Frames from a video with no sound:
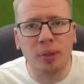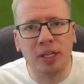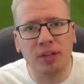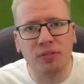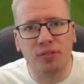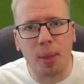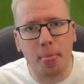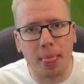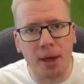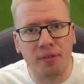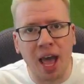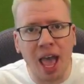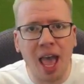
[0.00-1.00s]
me
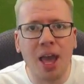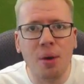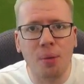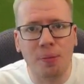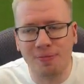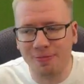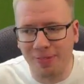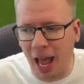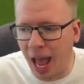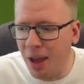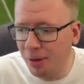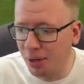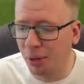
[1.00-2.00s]
of
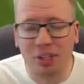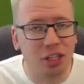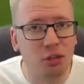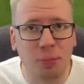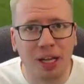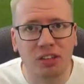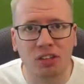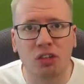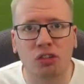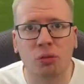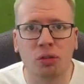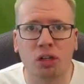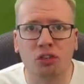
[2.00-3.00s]
how good these players are
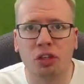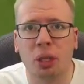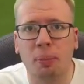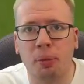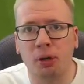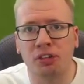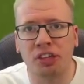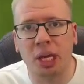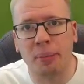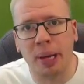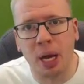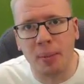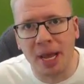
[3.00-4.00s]
sometimes for the price that you
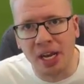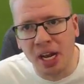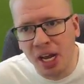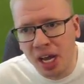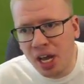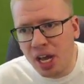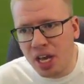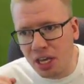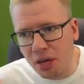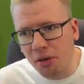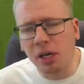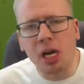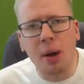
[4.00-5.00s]
pay. I mean,
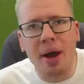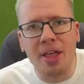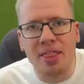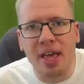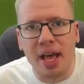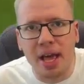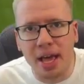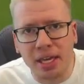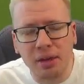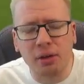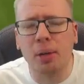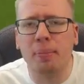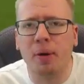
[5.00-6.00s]
you could go out there and
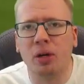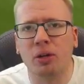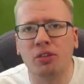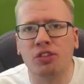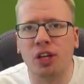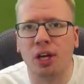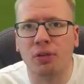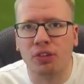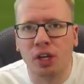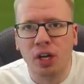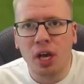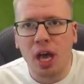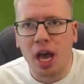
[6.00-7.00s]
you could buy yourselves
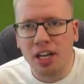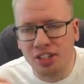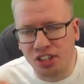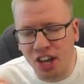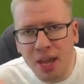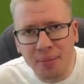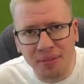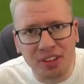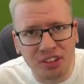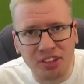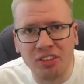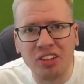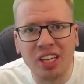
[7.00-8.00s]
a team of the
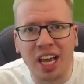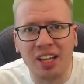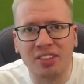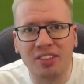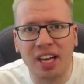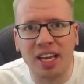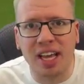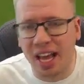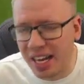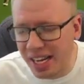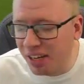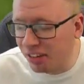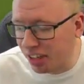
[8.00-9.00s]
season Kante,
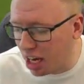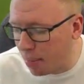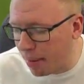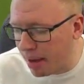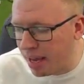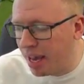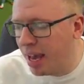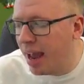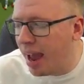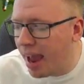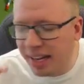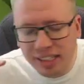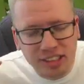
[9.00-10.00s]
and he's going to be
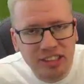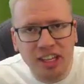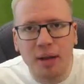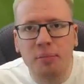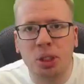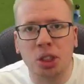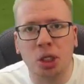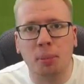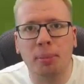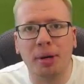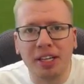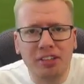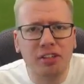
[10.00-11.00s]
exceptional,
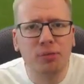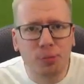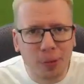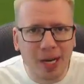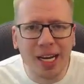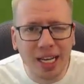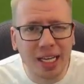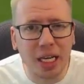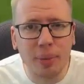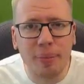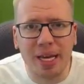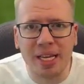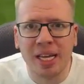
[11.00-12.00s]
but is he really going
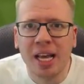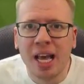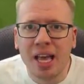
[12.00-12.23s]
to be